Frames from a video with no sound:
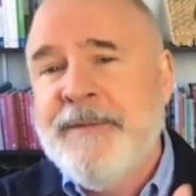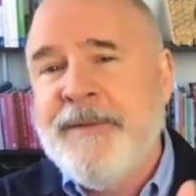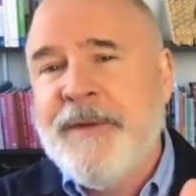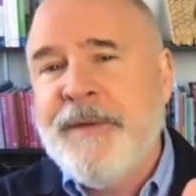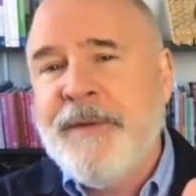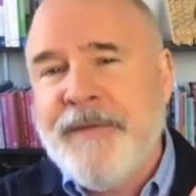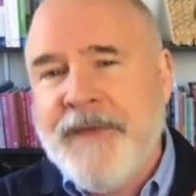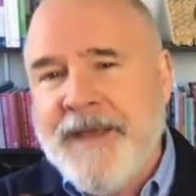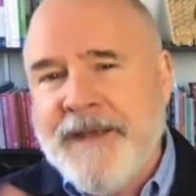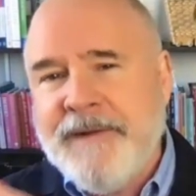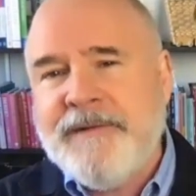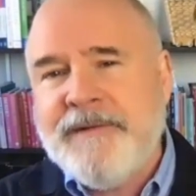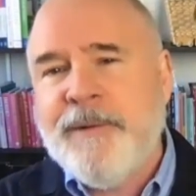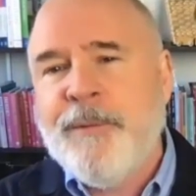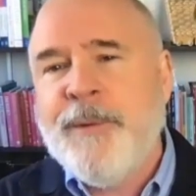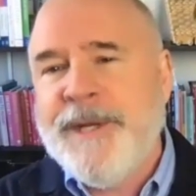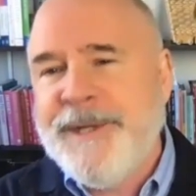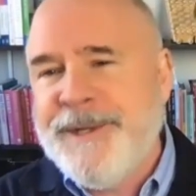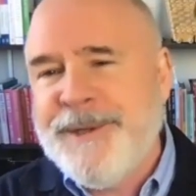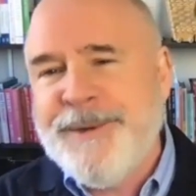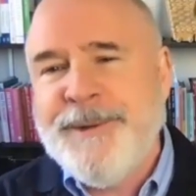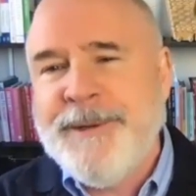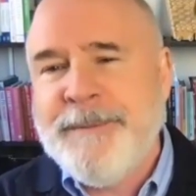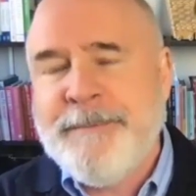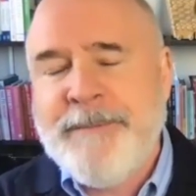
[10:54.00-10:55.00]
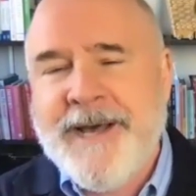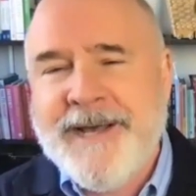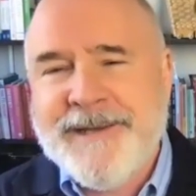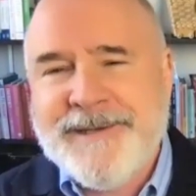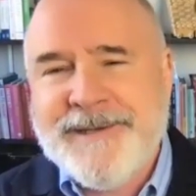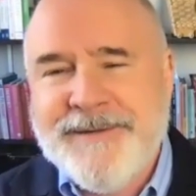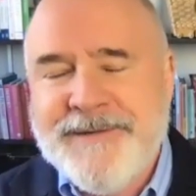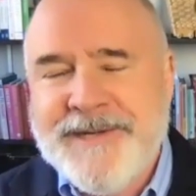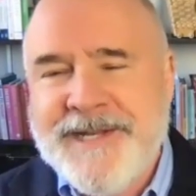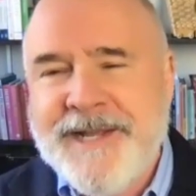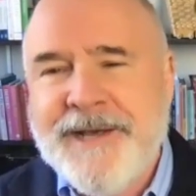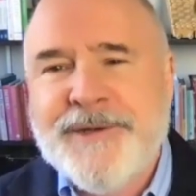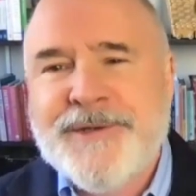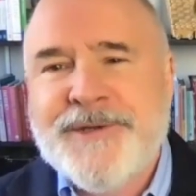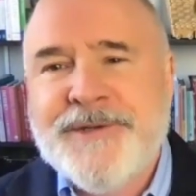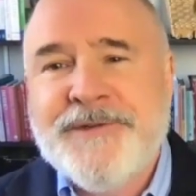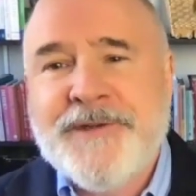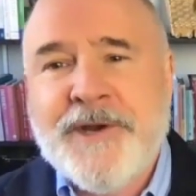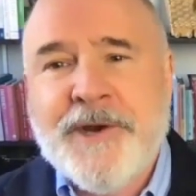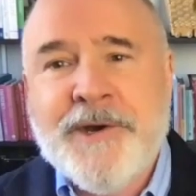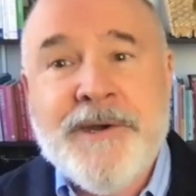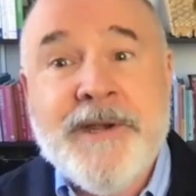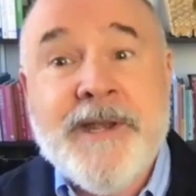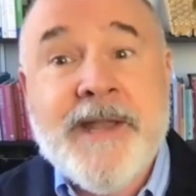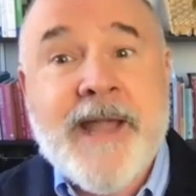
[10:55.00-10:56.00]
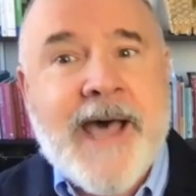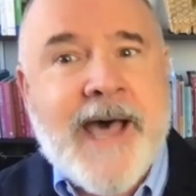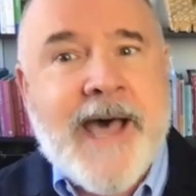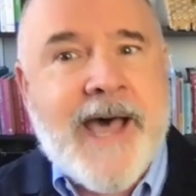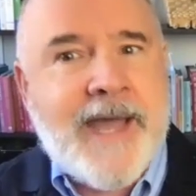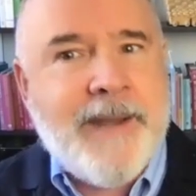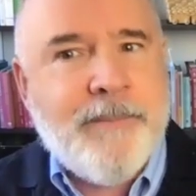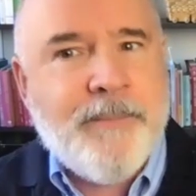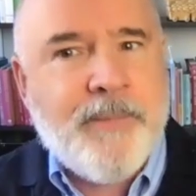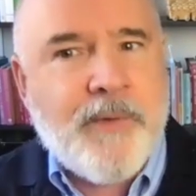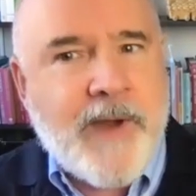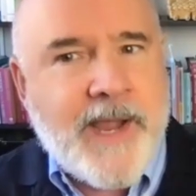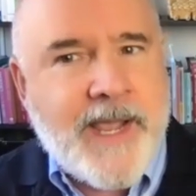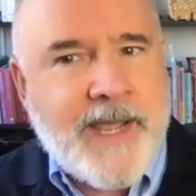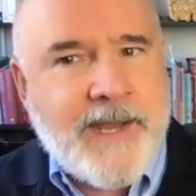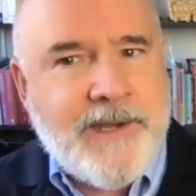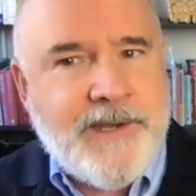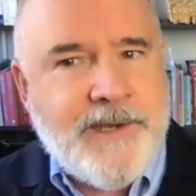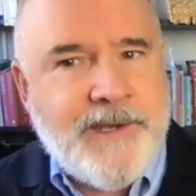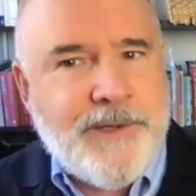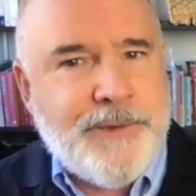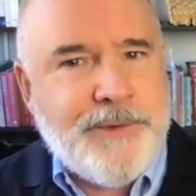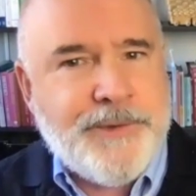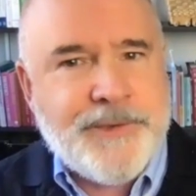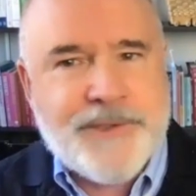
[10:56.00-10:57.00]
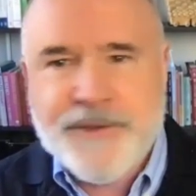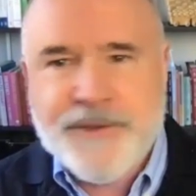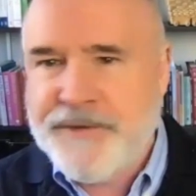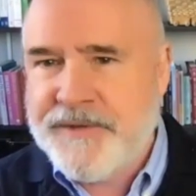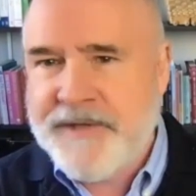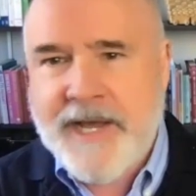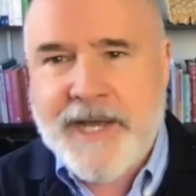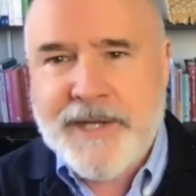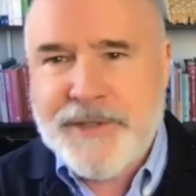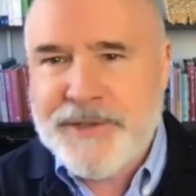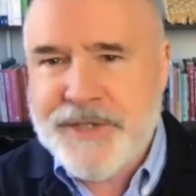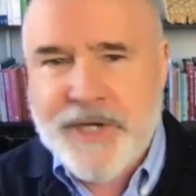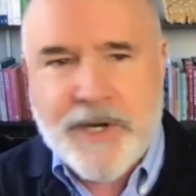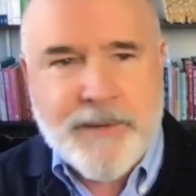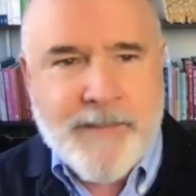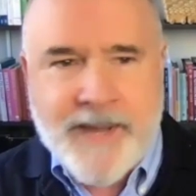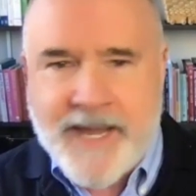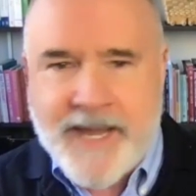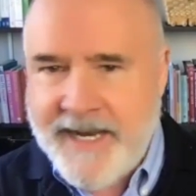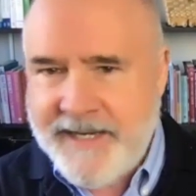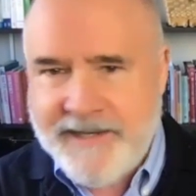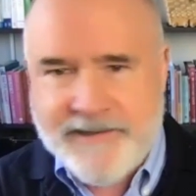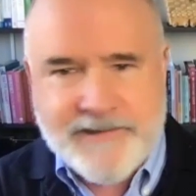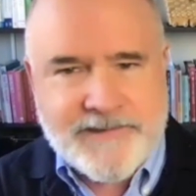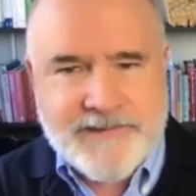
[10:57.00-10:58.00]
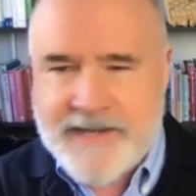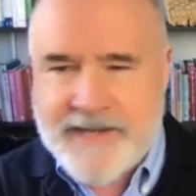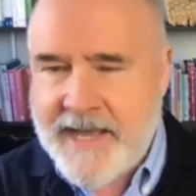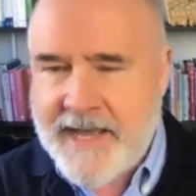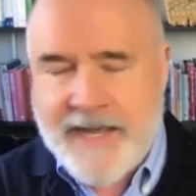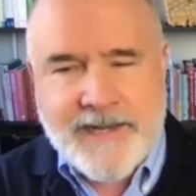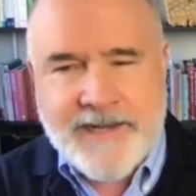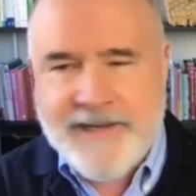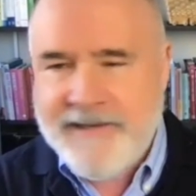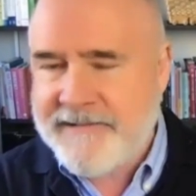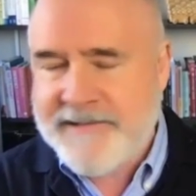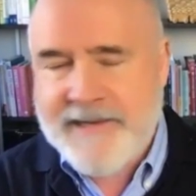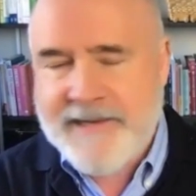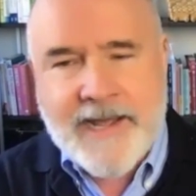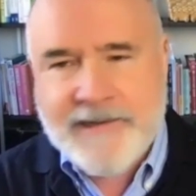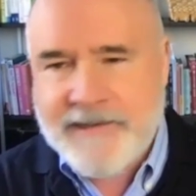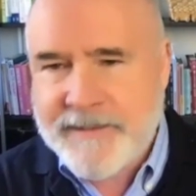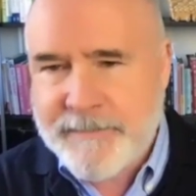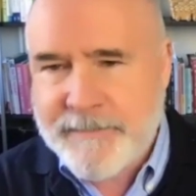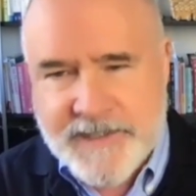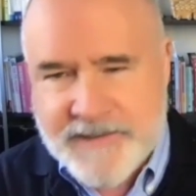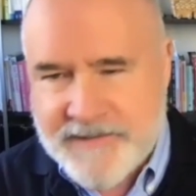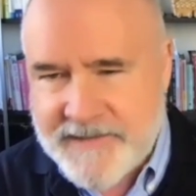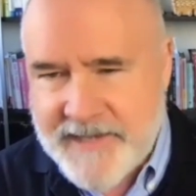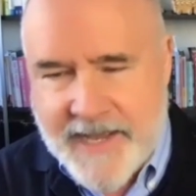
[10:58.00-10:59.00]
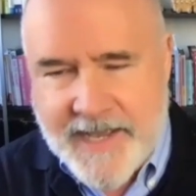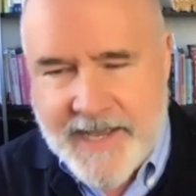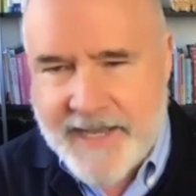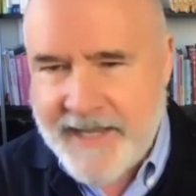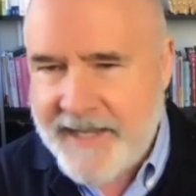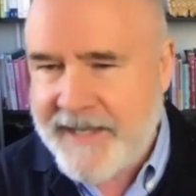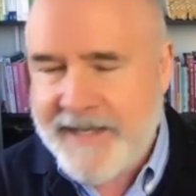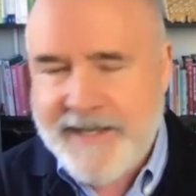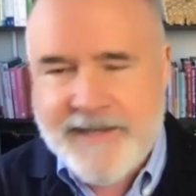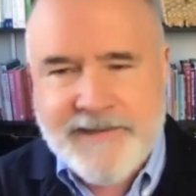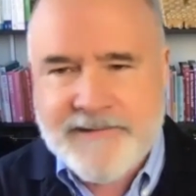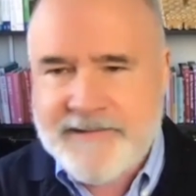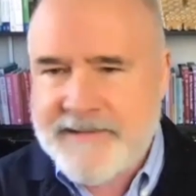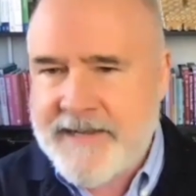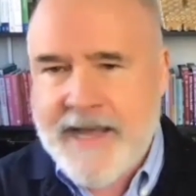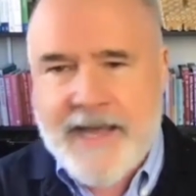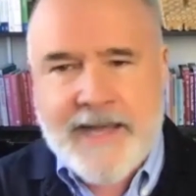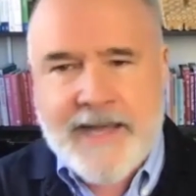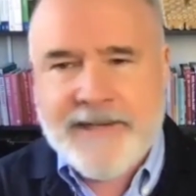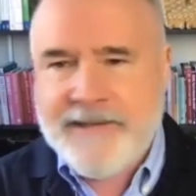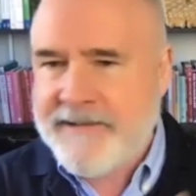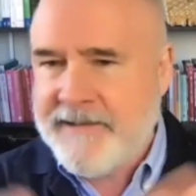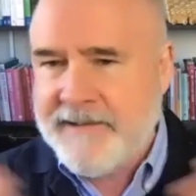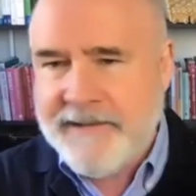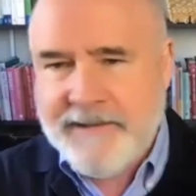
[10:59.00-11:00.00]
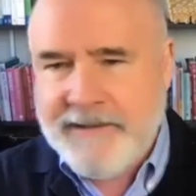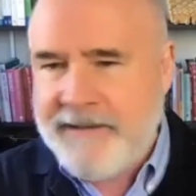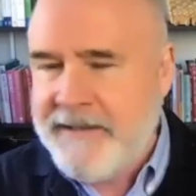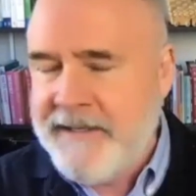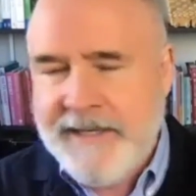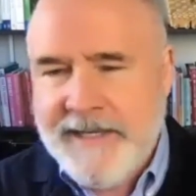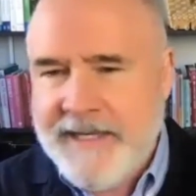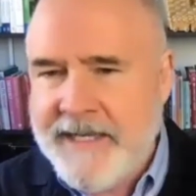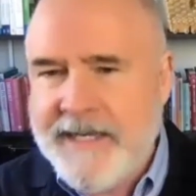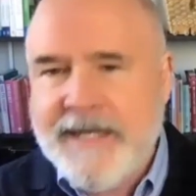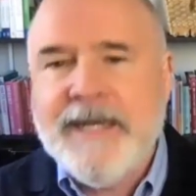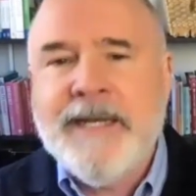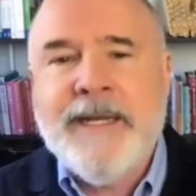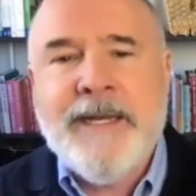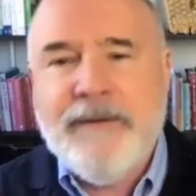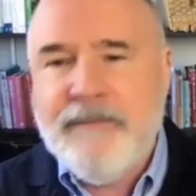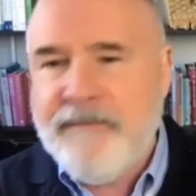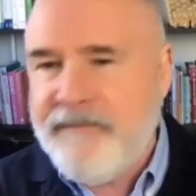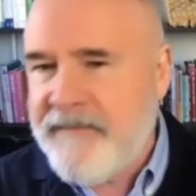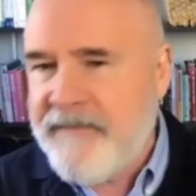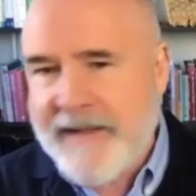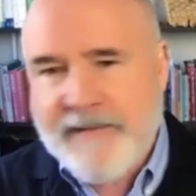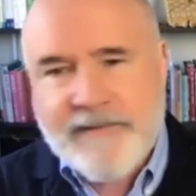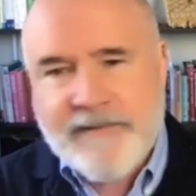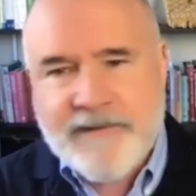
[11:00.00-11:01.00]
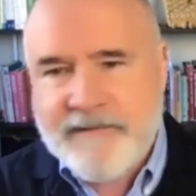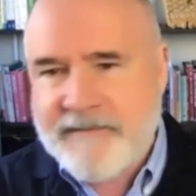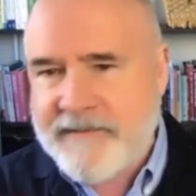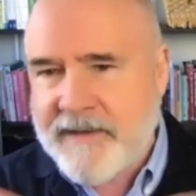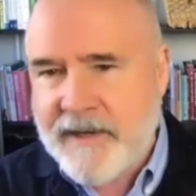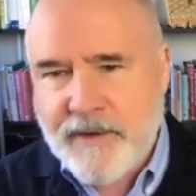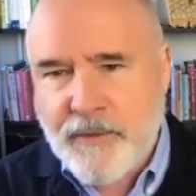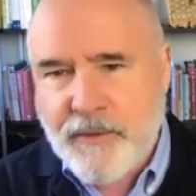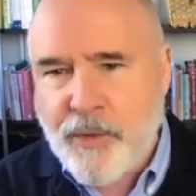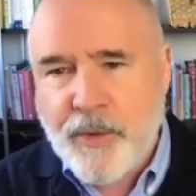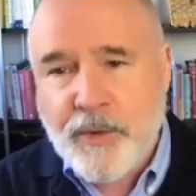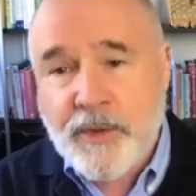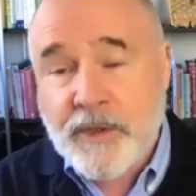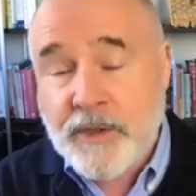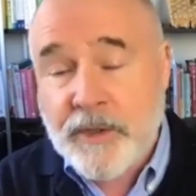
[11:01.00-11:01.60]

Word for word: the things that we do in positive intelligence are not brand new. Shirzad Chamine is not, he's not the Messiah. He's not the, no. he didn't invent this out of whole